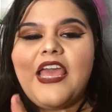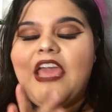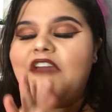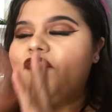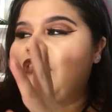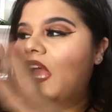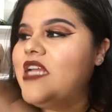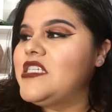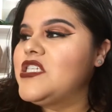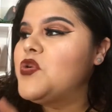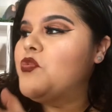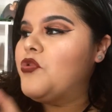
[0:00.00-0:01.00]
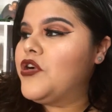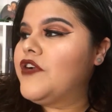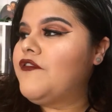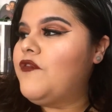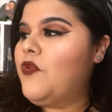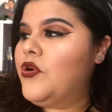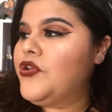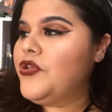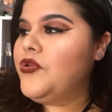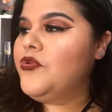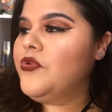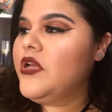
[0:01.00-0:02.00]
if that doesn't work for
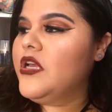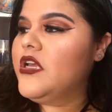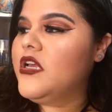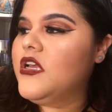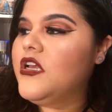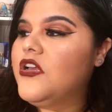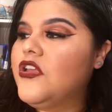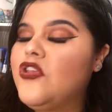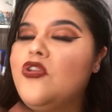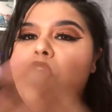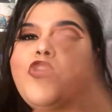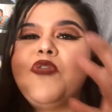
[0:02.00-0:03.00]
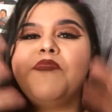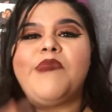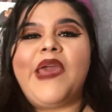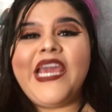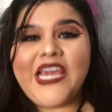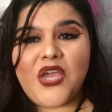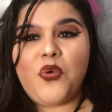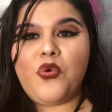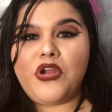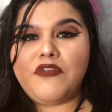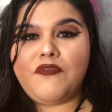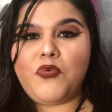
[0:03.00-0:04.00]
you, you know, you make it
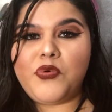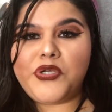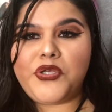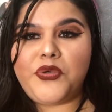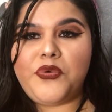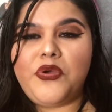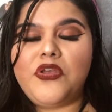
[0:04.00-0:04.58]
work for you.